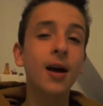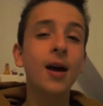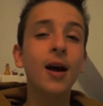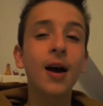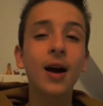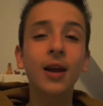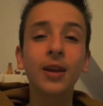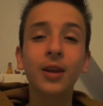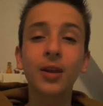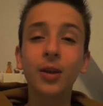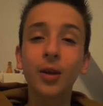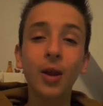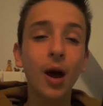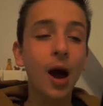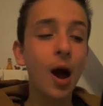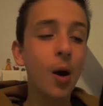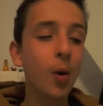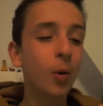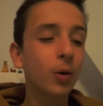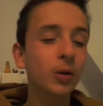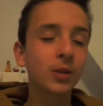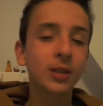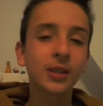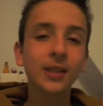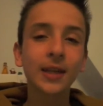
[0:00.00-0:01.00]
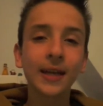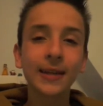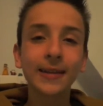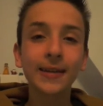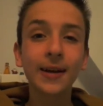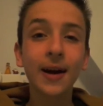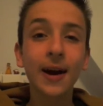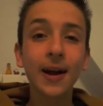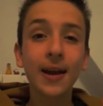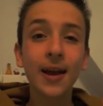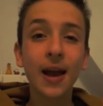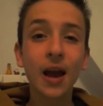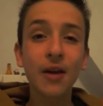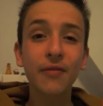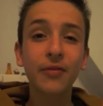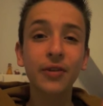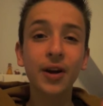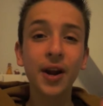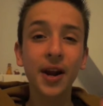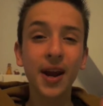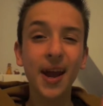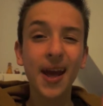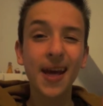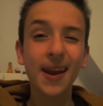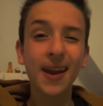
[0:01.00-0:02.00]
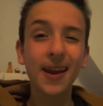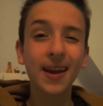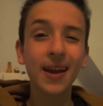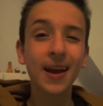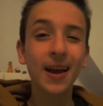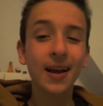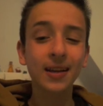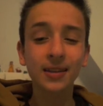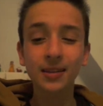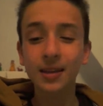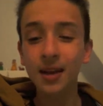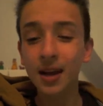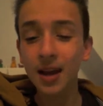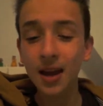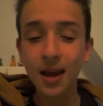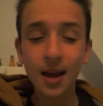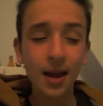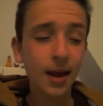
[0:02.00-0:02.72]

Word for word: I I won't see that guy ever again, I guess.